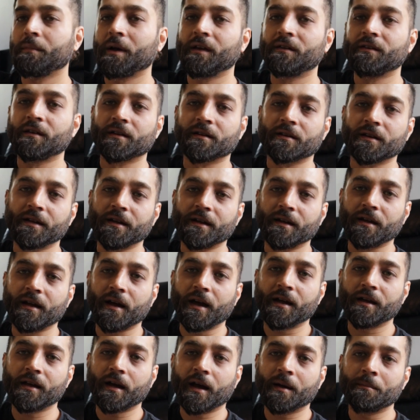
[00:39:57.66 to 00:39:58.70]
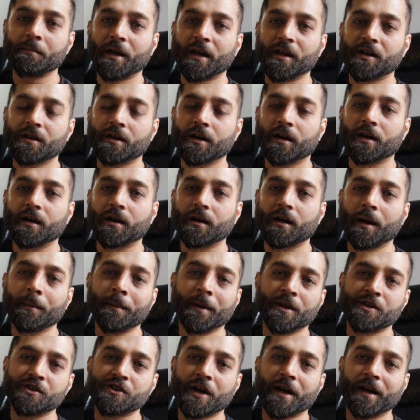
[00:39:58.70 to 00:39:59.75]
basically I make
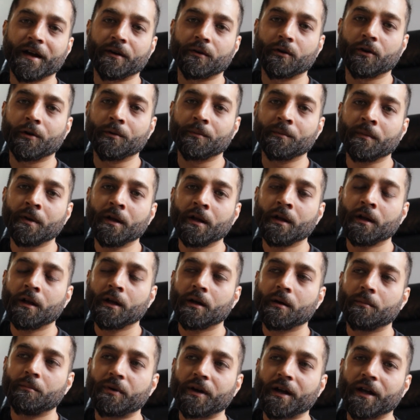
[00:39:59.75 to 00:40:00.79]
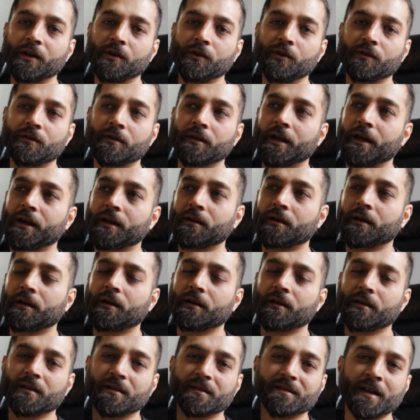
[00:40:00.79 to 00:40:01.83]
chai at home, but I use like
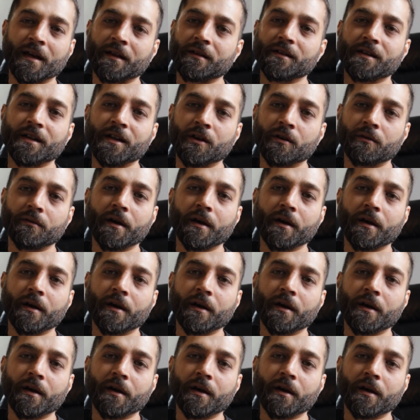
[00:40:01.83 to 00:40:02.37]
Tetley or